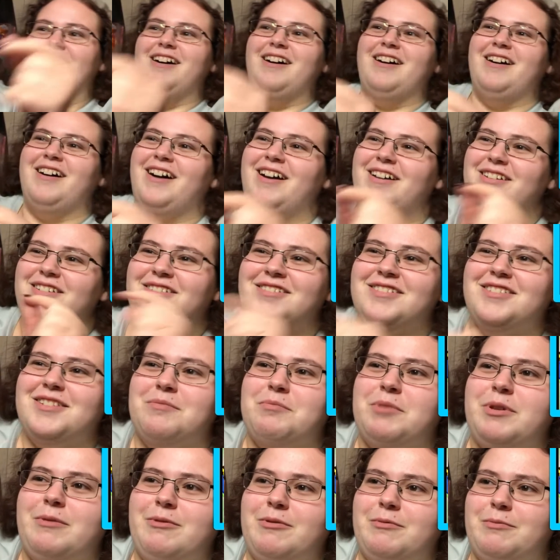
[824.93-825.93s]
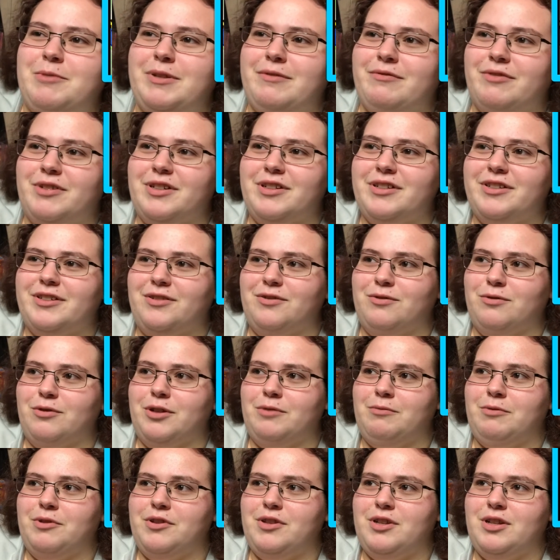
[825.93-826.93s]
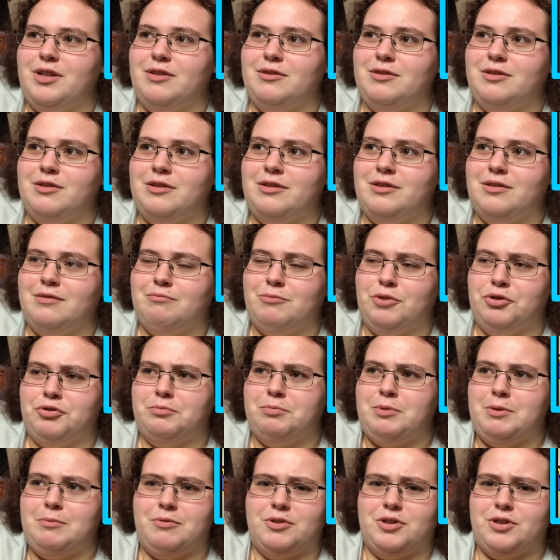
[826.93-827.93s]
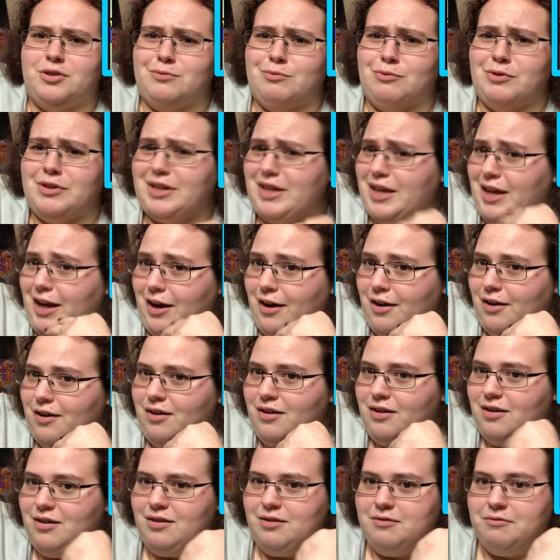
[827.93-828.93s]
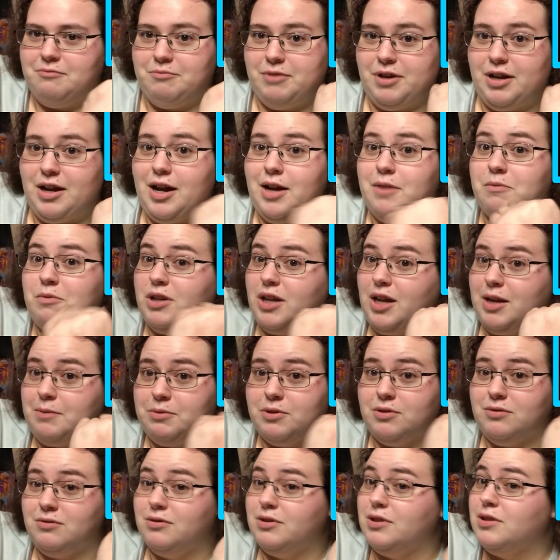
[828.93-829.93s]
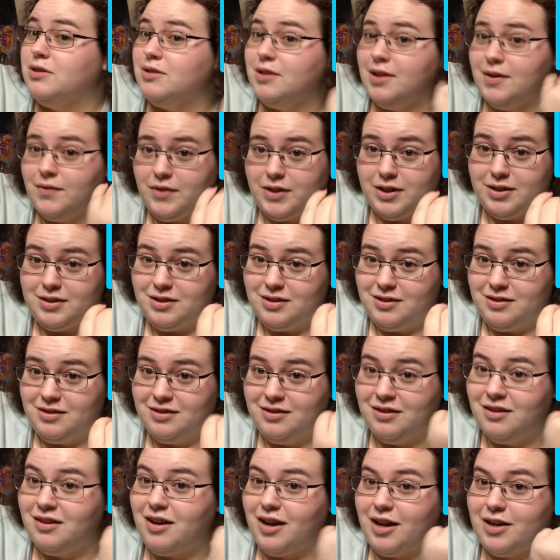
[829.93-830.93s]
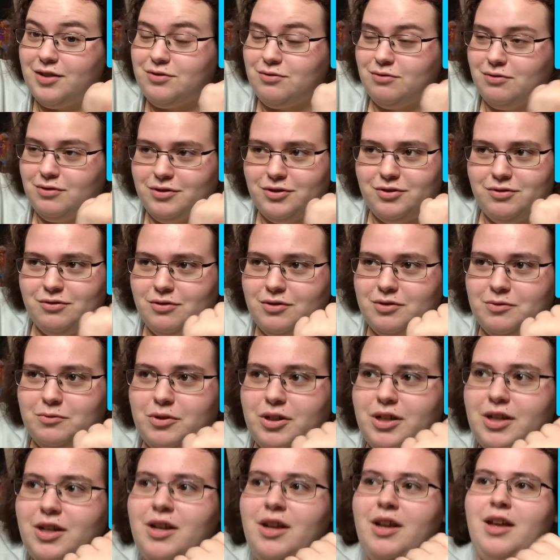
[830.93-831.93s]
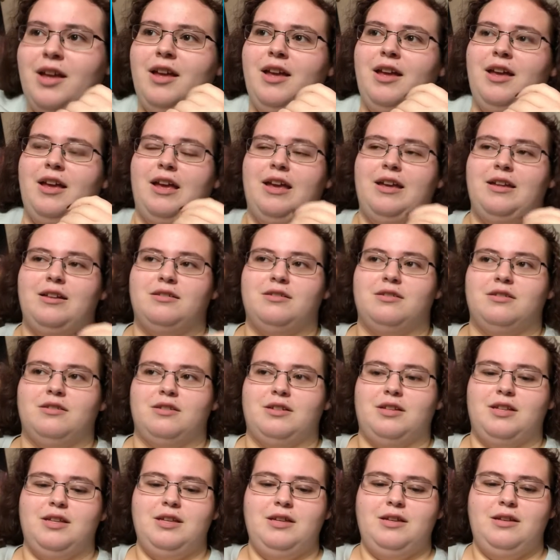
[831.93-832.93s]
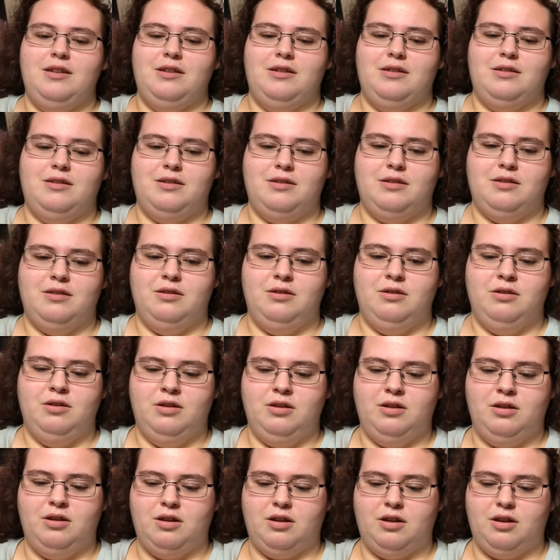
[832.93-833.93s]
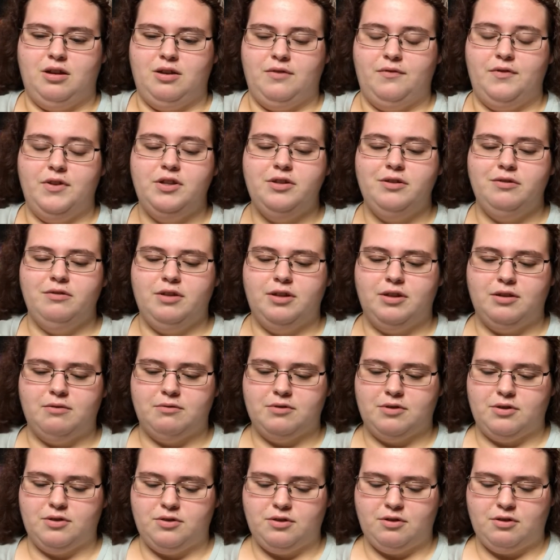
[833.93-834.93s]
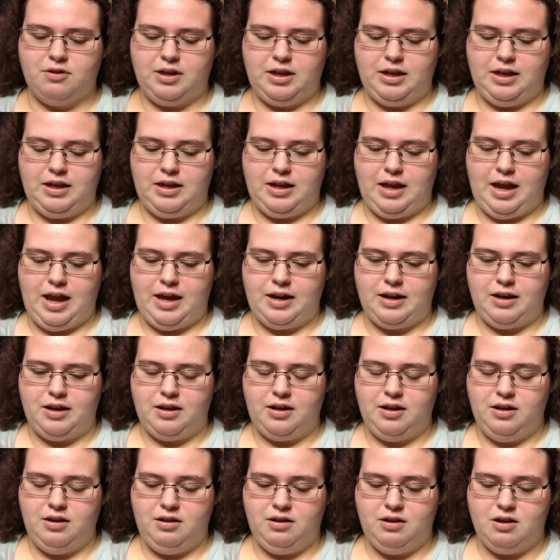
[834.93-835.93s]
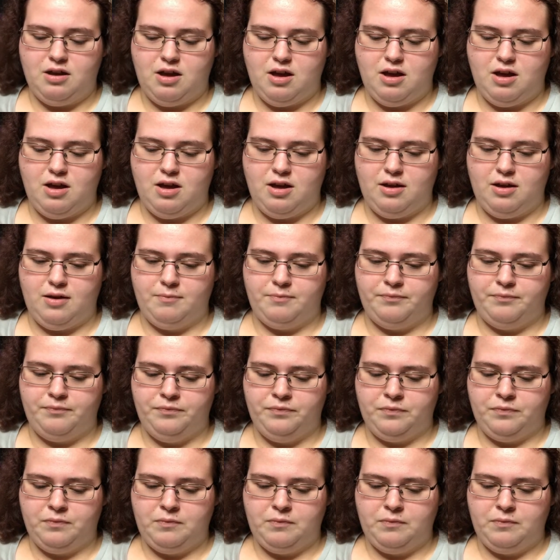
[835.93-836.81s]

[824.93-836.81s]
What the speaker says: I know some people would be really annoyed with it and most people just wouldn't care, but I would absolutely love it. I truly, truly would. And the kids, eventually there was a 3rd kid added, and